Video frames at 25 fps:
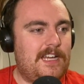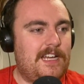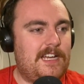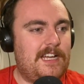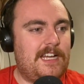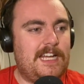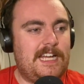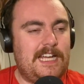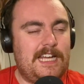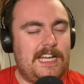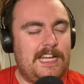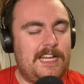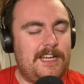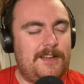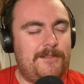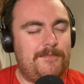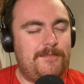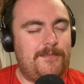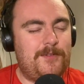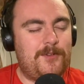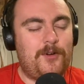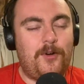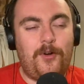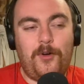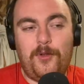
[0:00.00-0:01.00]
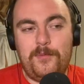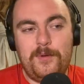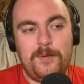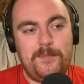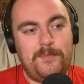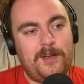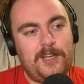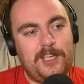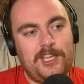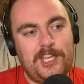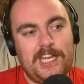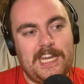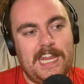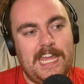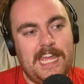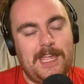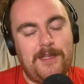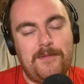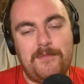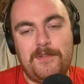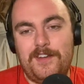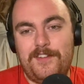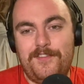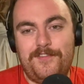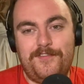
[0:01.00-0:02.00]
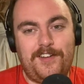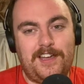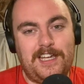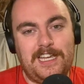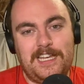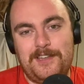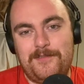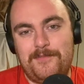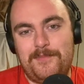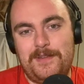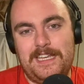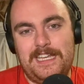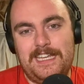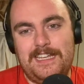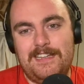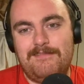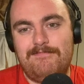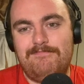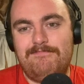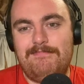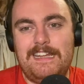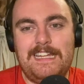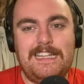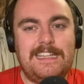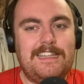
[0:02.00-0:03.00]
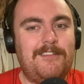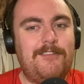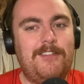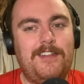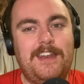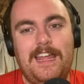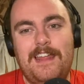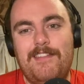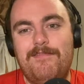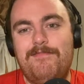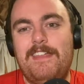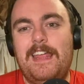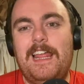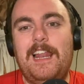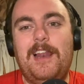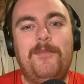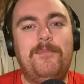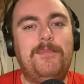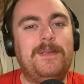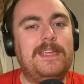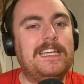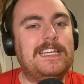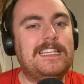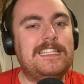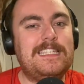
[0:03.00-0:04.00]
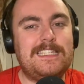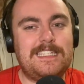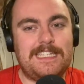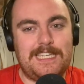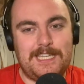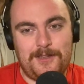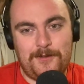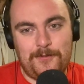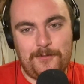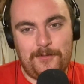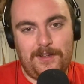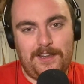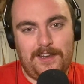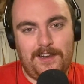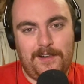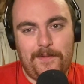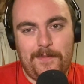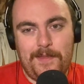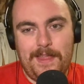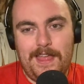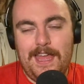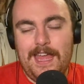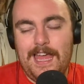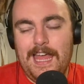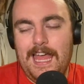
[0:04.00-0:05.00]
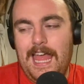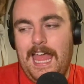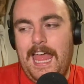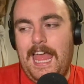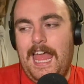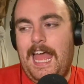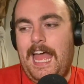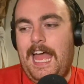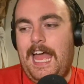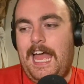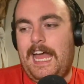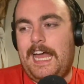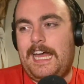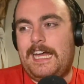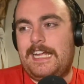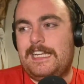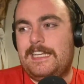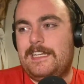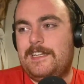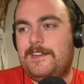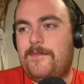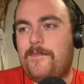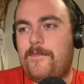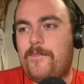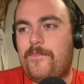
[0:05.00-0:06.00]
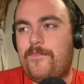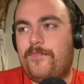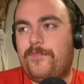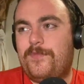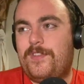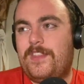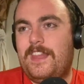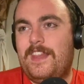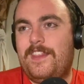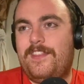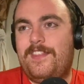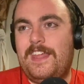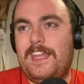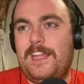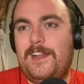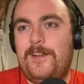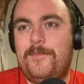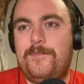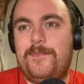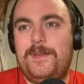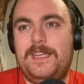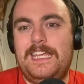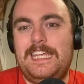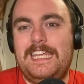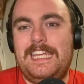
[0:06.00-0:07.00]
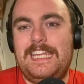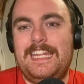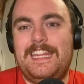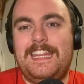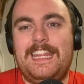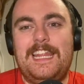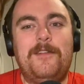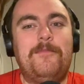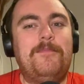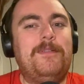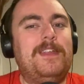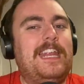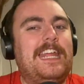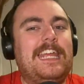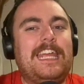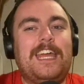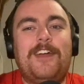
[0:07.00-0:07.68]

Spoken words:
Me By Your Name and Find Me. Like, there'll be a sequel. And there'll be like a